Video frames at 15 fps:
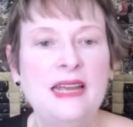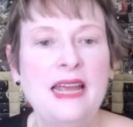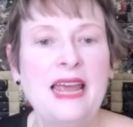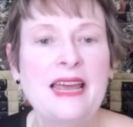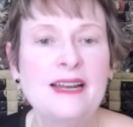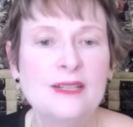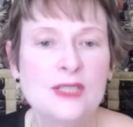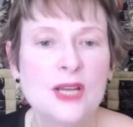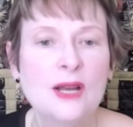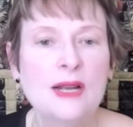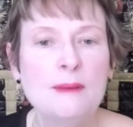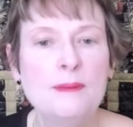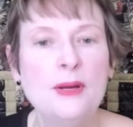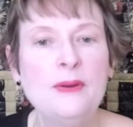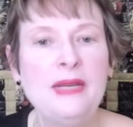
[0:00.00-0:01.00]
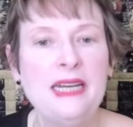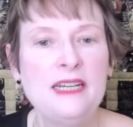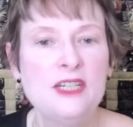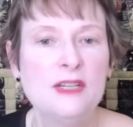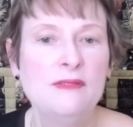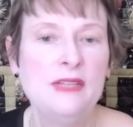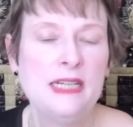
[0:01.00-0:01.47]
and I'll talk about
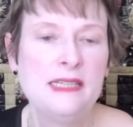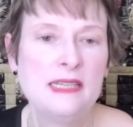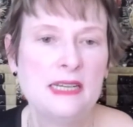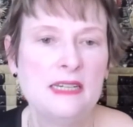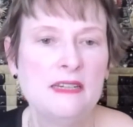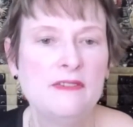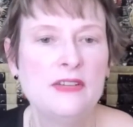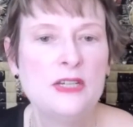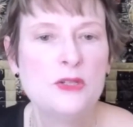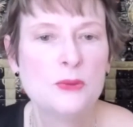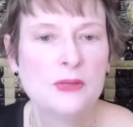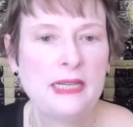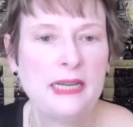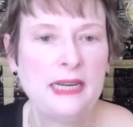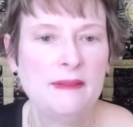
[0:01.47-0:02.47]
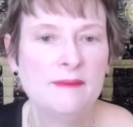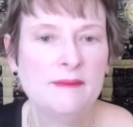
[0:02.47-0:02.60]
each of these individually.